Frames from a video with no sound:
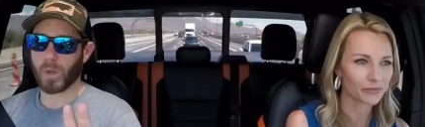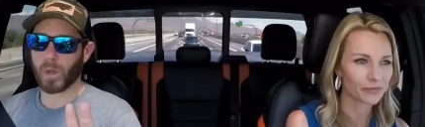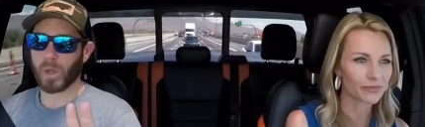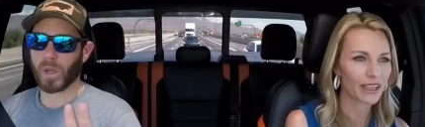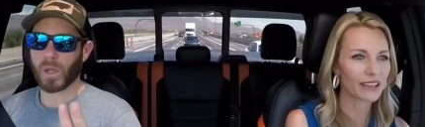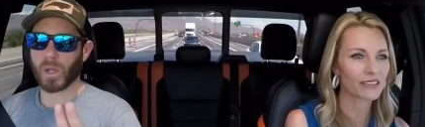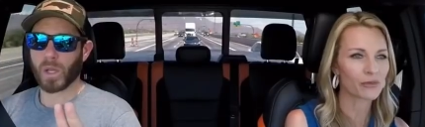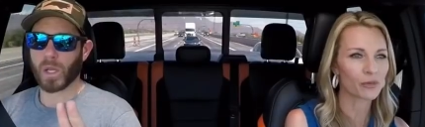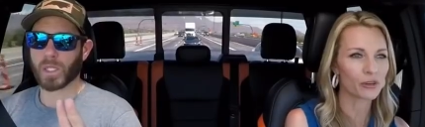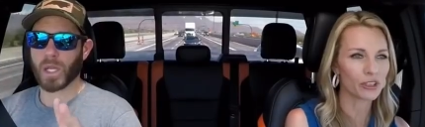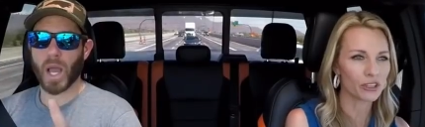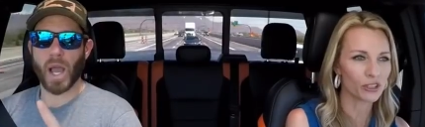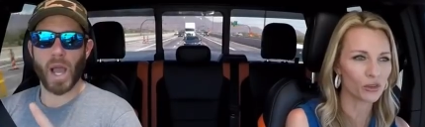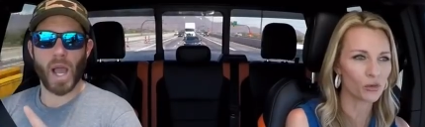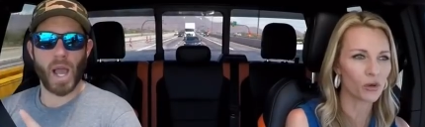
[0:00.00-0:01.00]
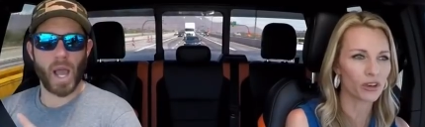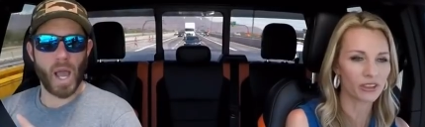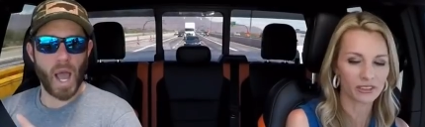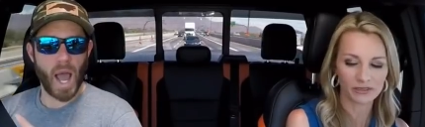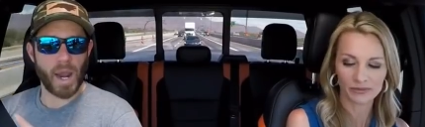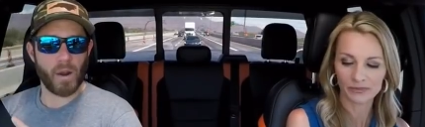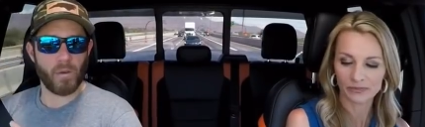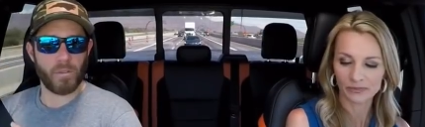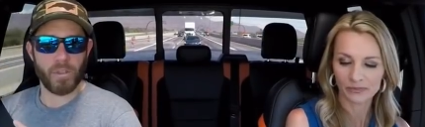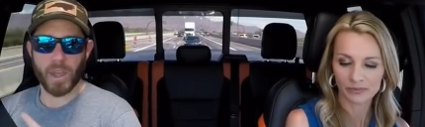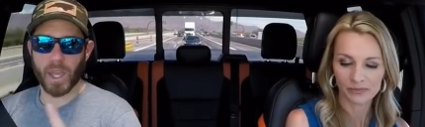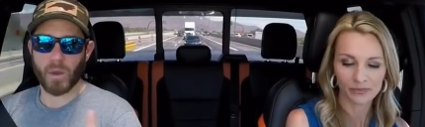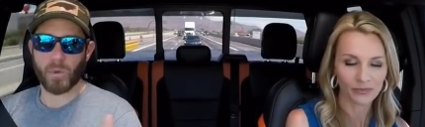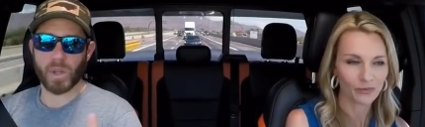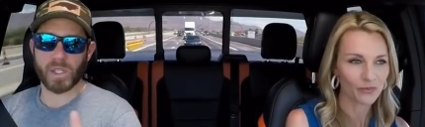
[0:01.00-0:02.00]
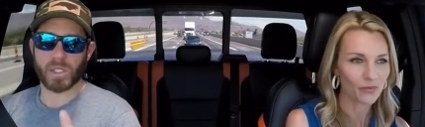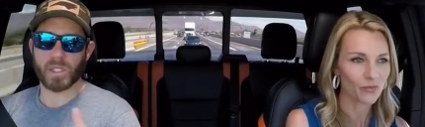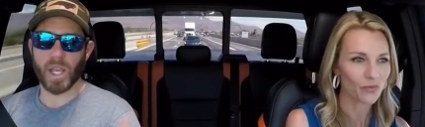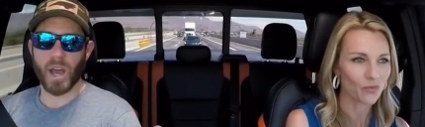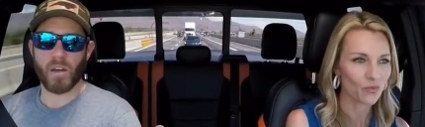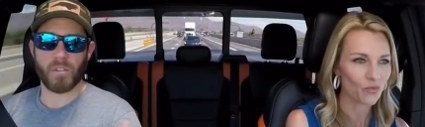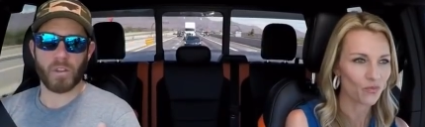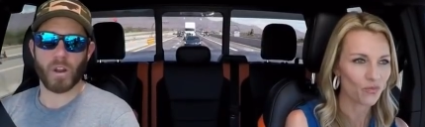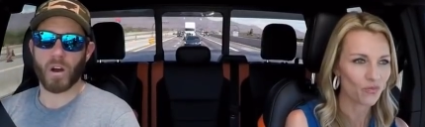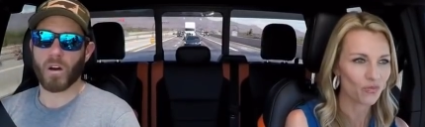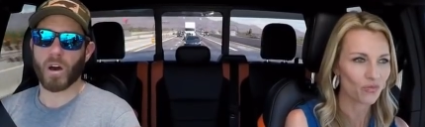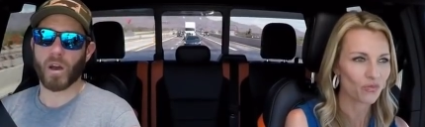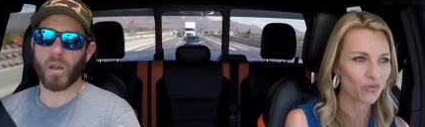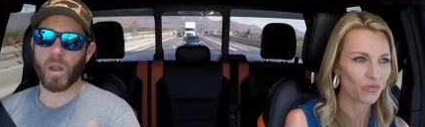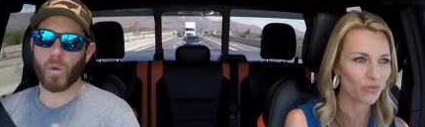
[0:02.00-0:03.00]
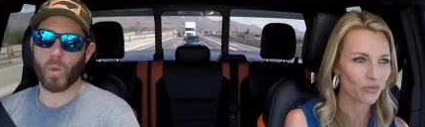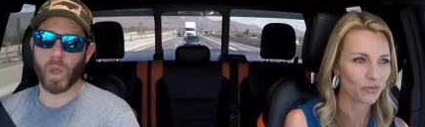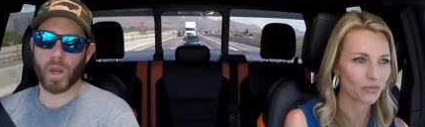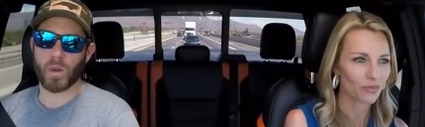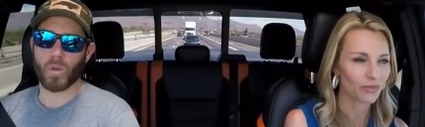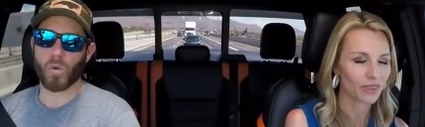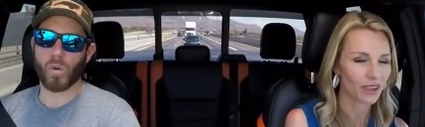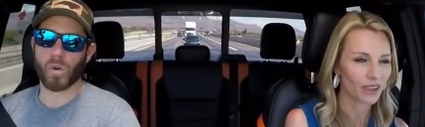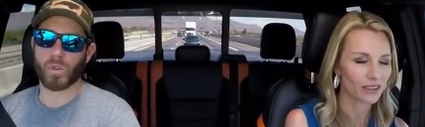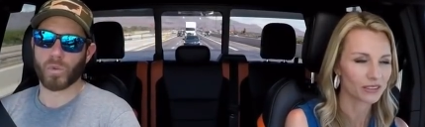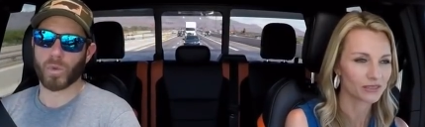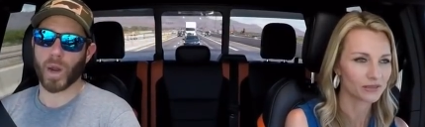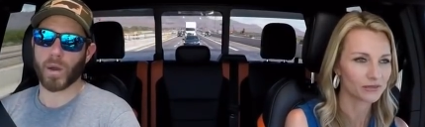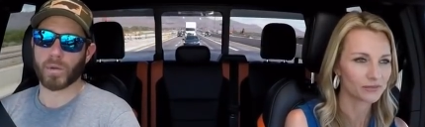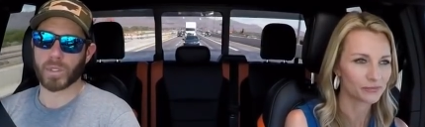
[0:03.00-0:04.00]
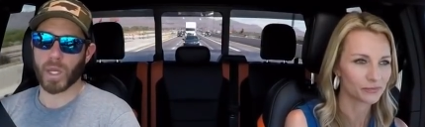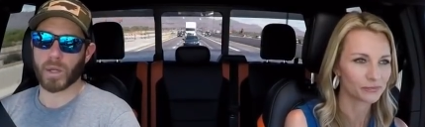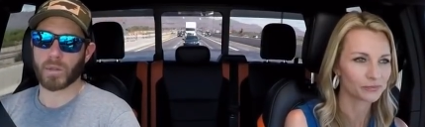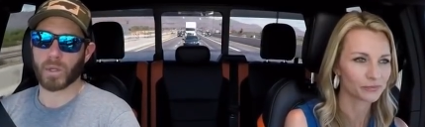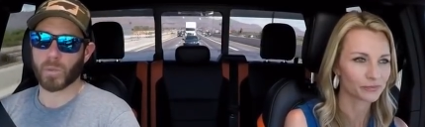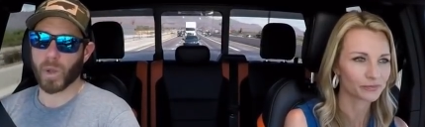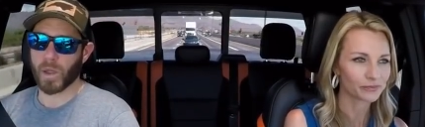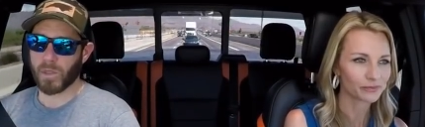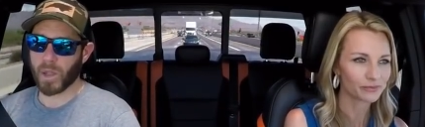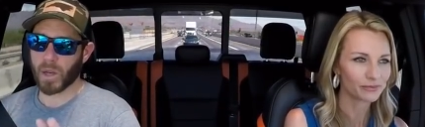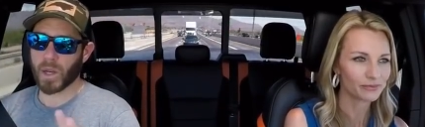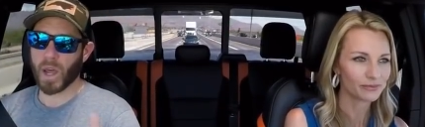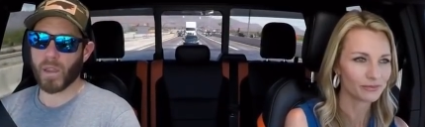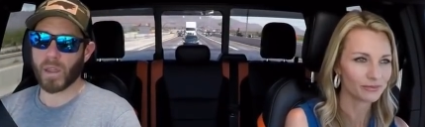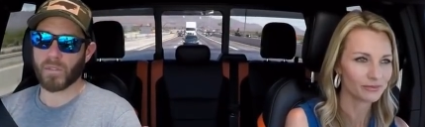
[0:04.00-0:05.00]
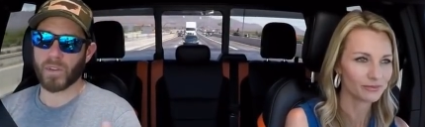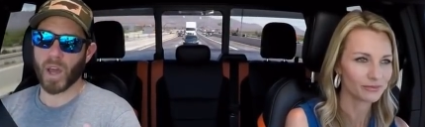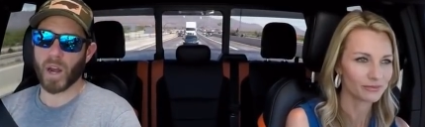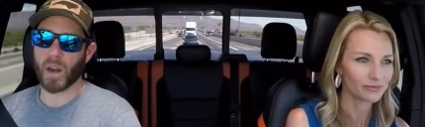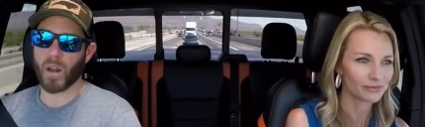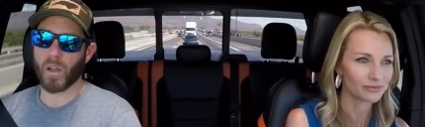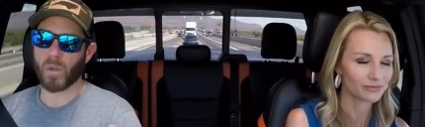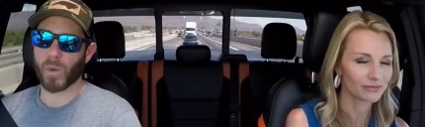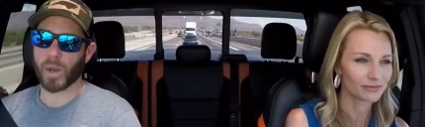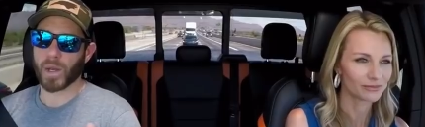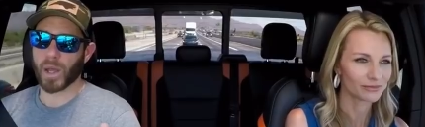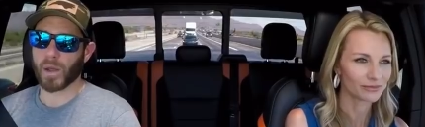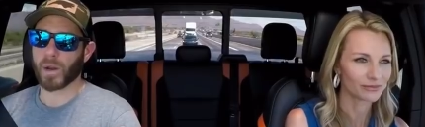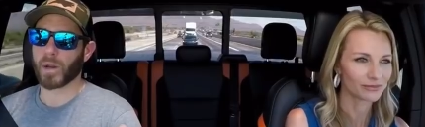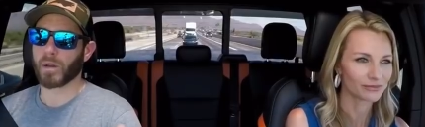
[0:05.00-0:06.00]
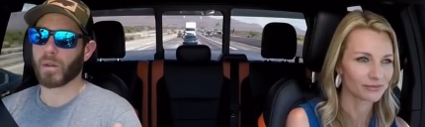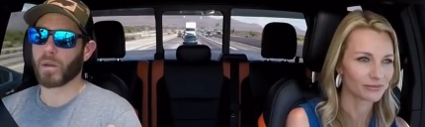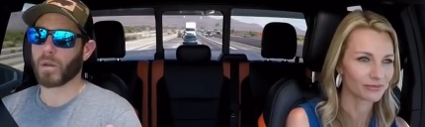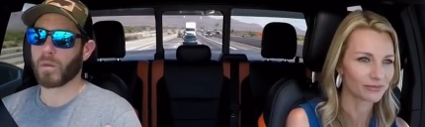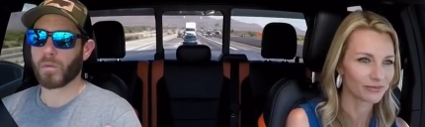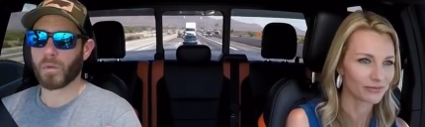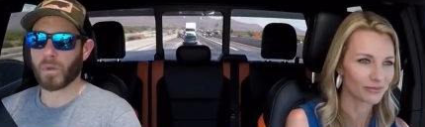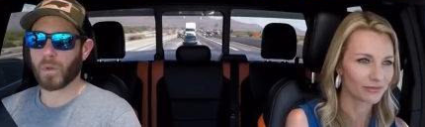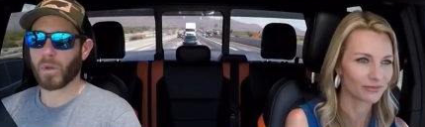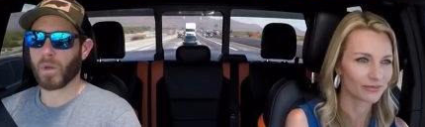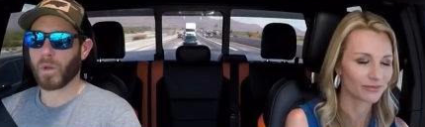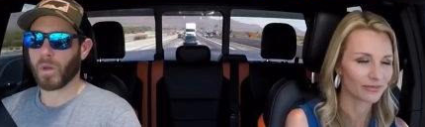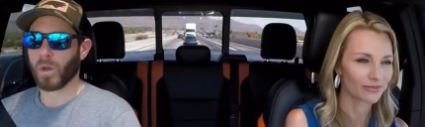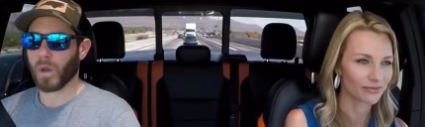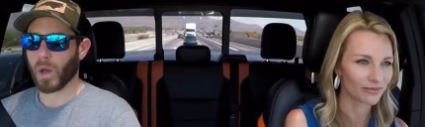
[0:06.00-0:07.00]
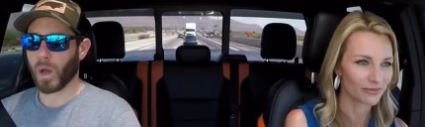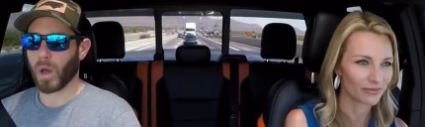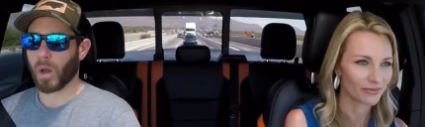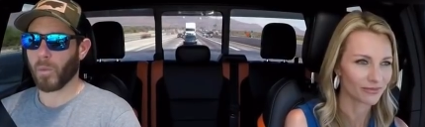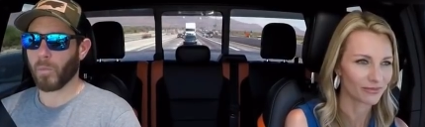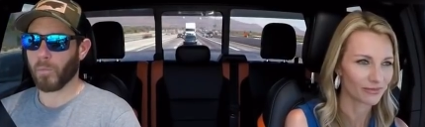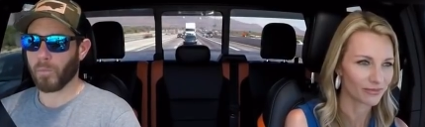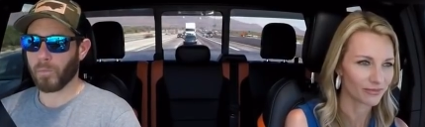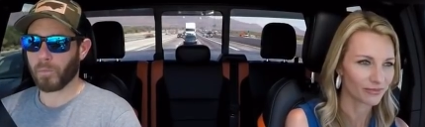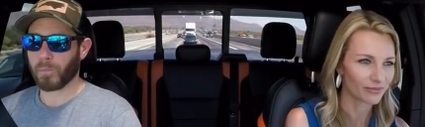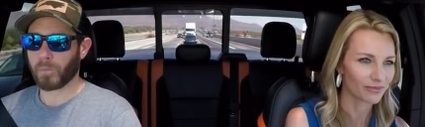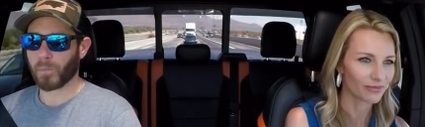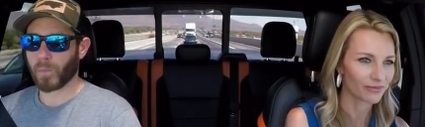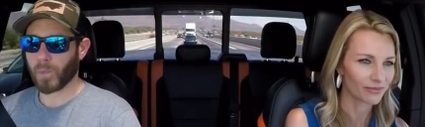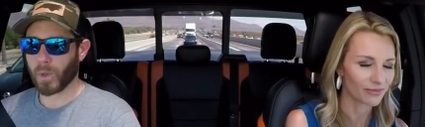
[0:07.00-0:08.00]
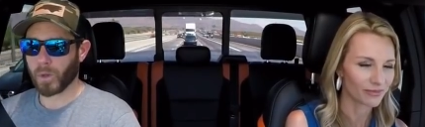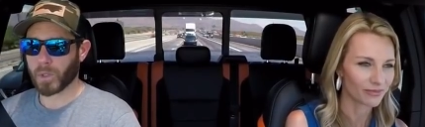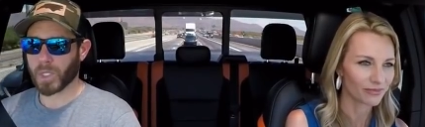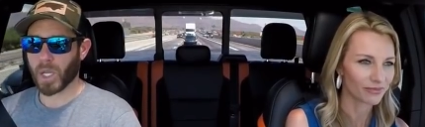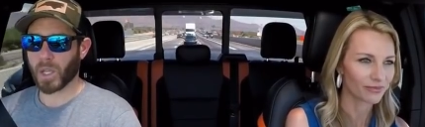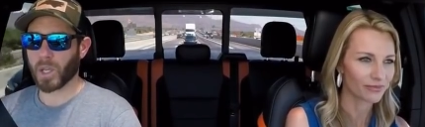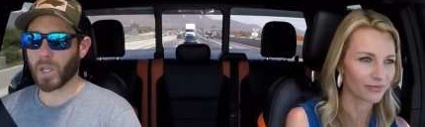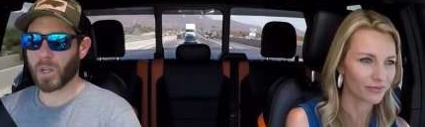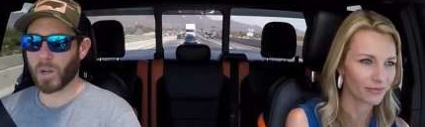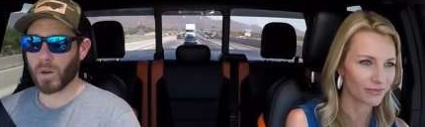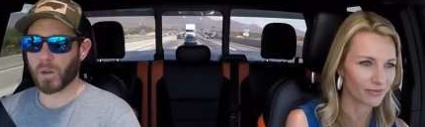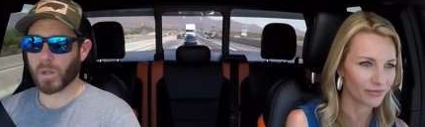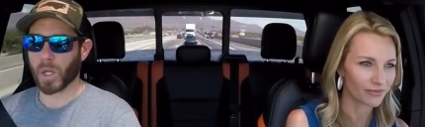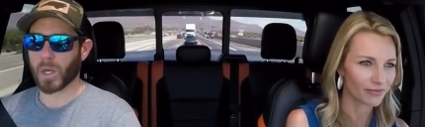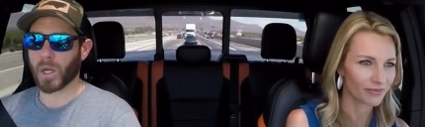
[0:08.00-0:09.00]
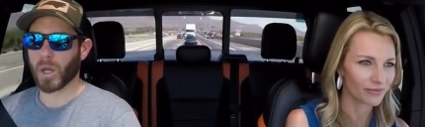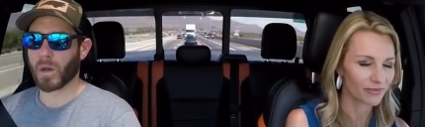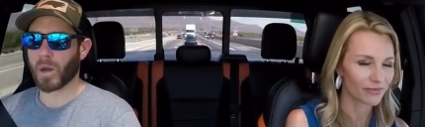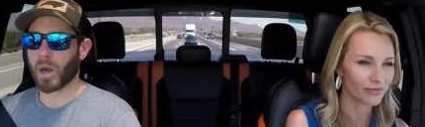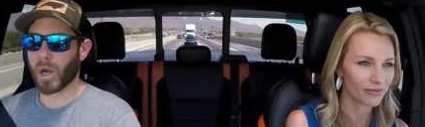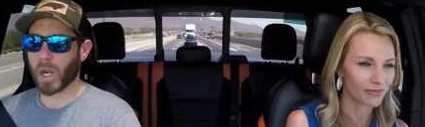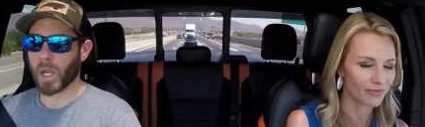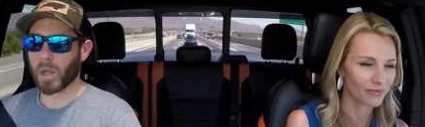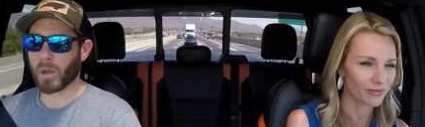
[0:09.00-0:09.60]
Speaker 1: That's a I, new one.
Speaker 2: I don't think it went south at all. It went north when I was out there, but I think now they've got it all the way down into um, was that Goodyear, Glendale area?